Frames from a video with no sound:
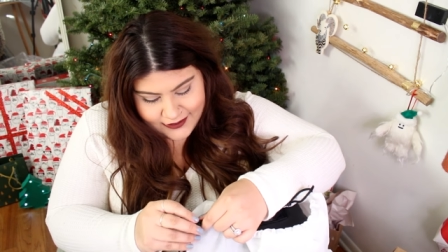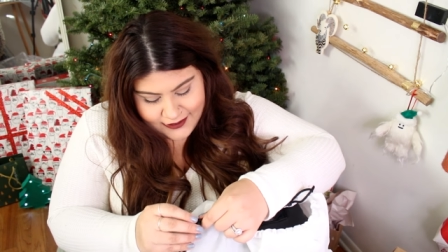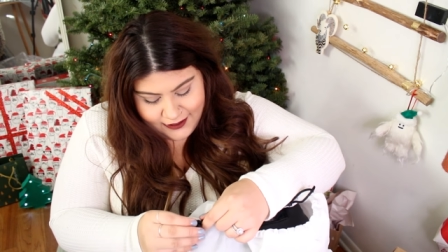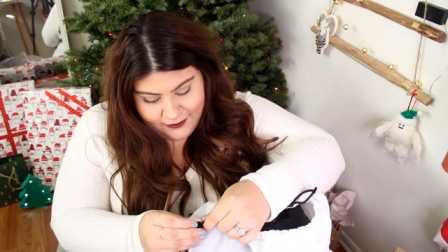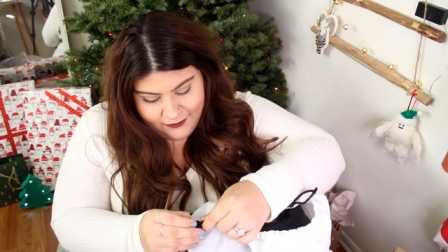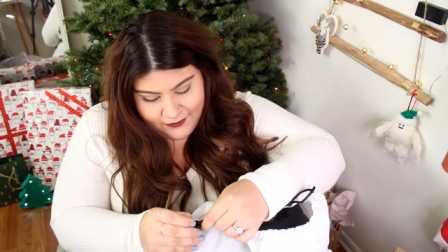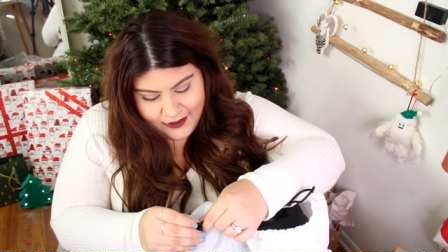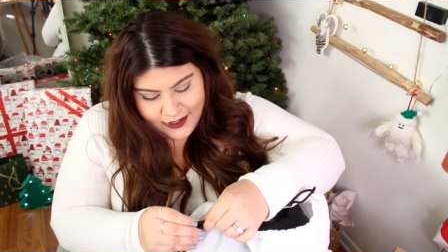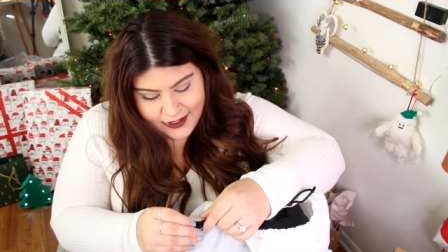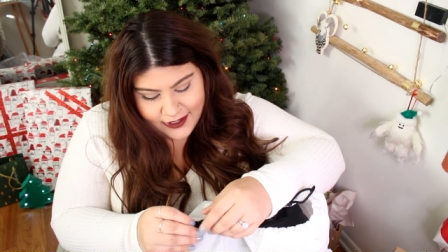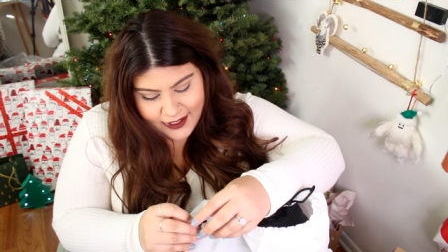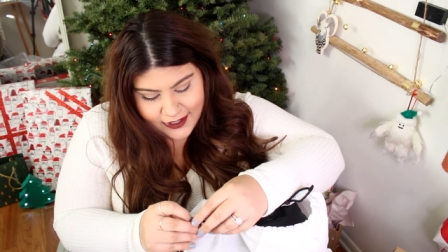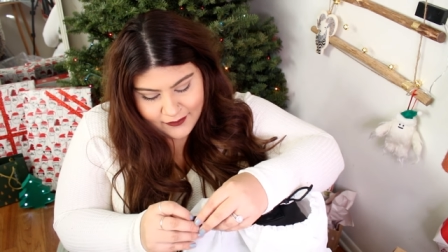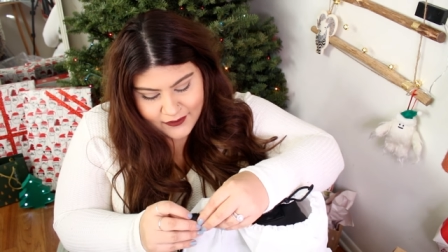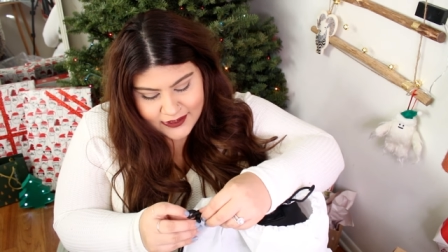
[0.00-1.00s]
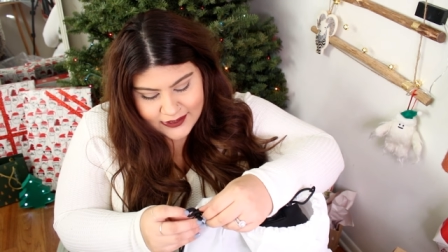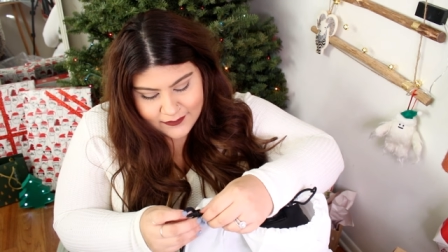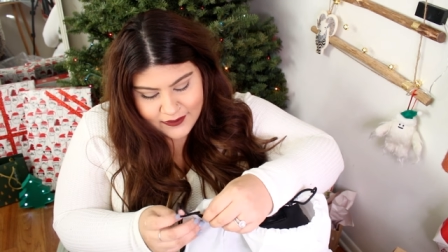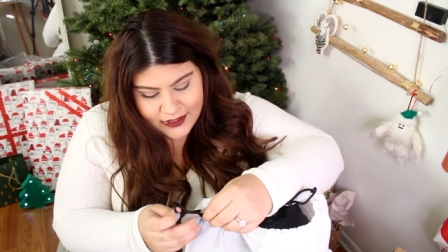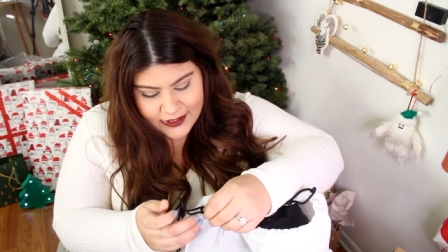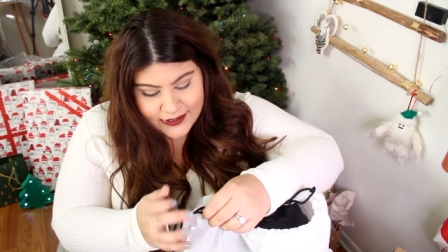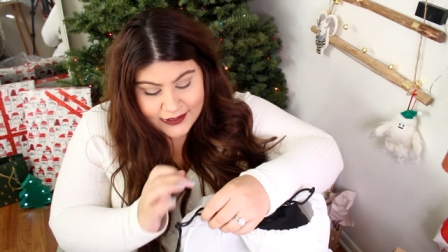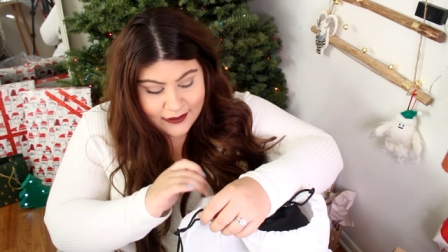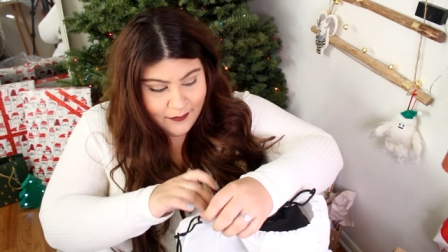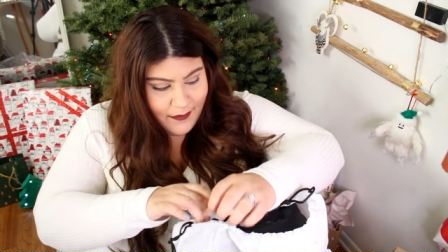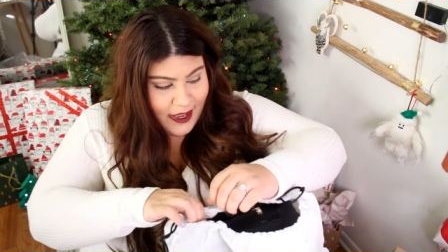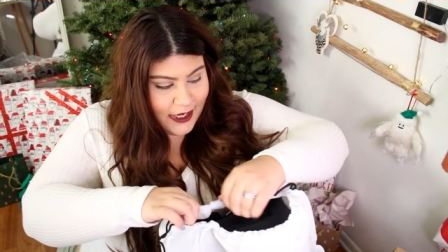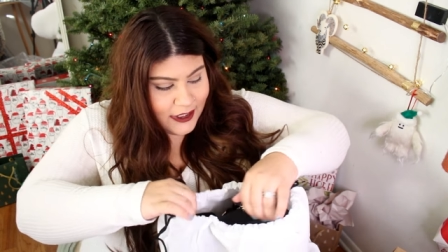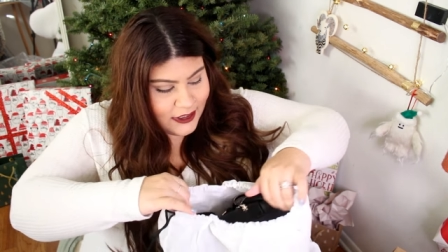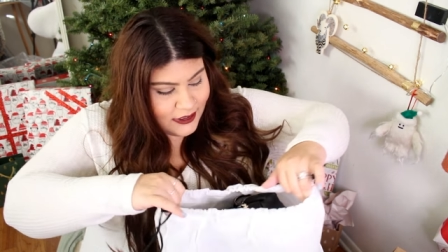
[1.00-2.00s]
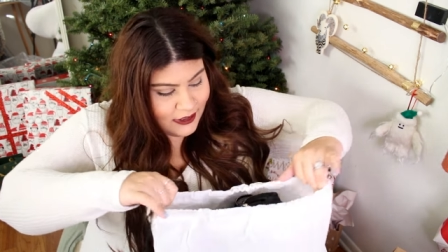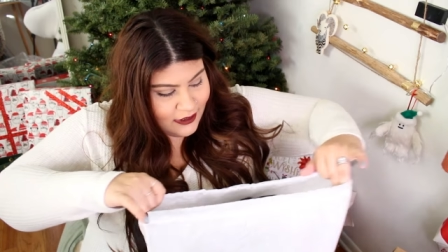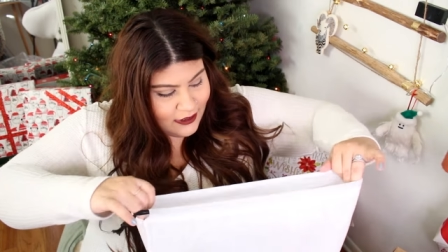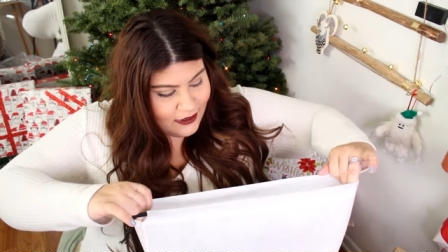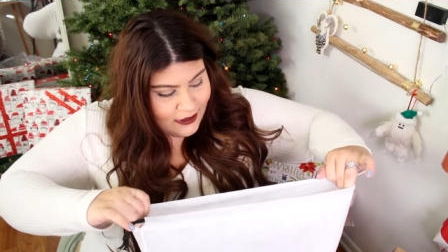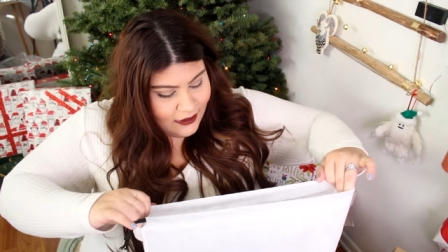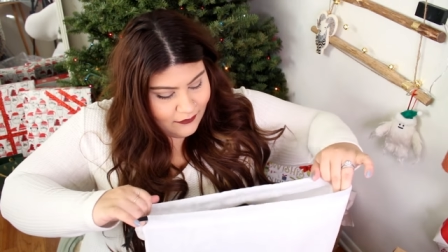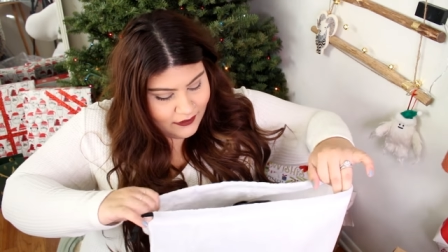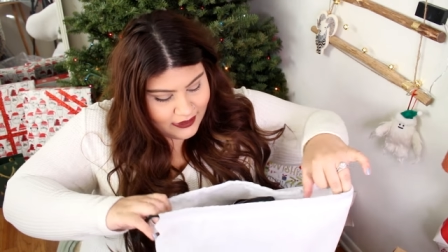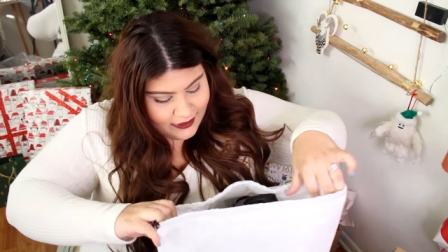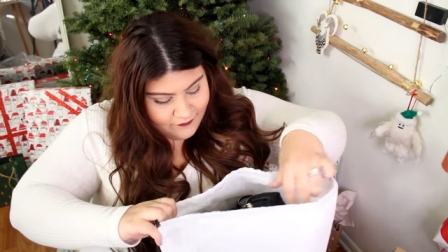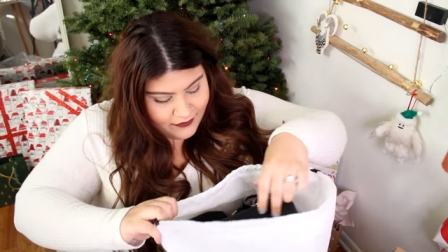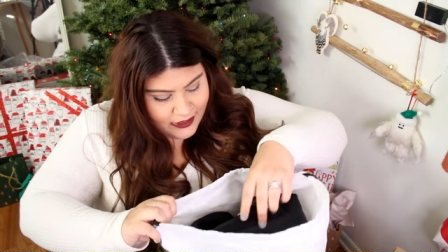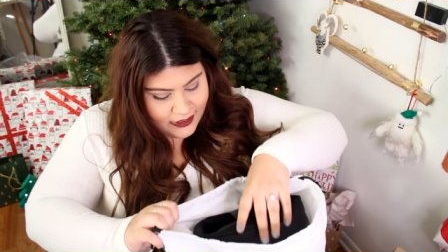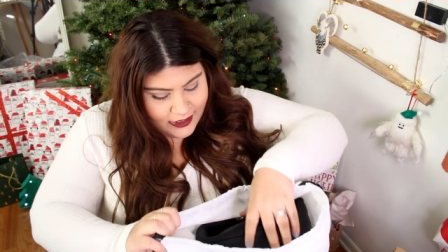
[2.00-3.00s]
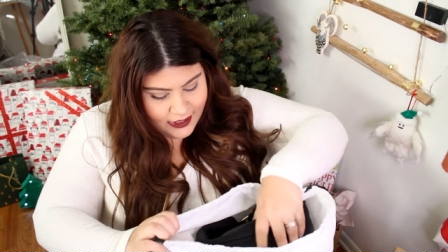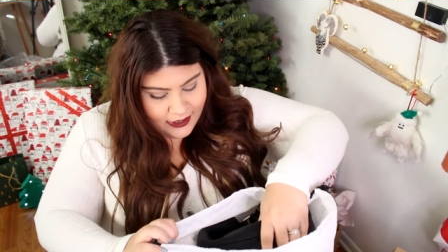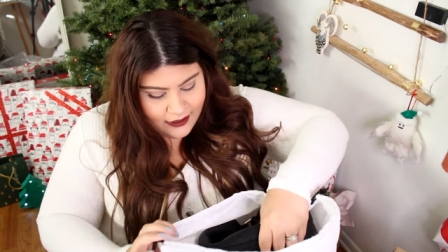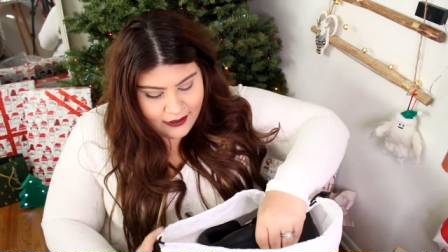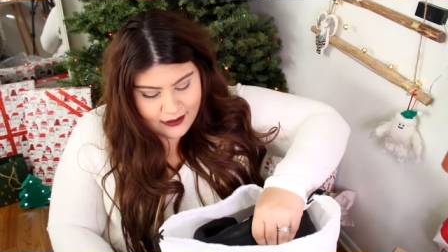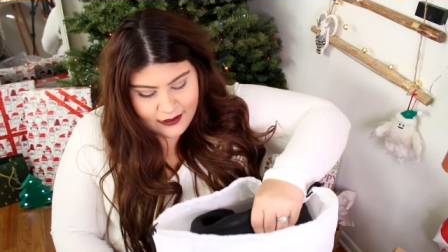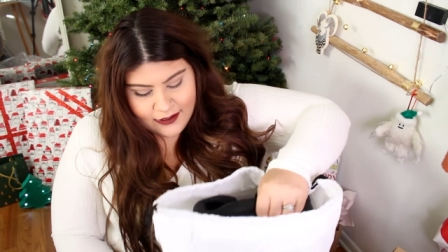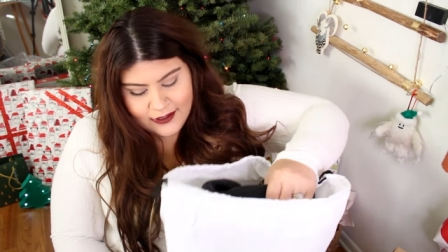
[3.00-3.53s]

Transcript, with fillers: So kind of want something that's going to match with everything.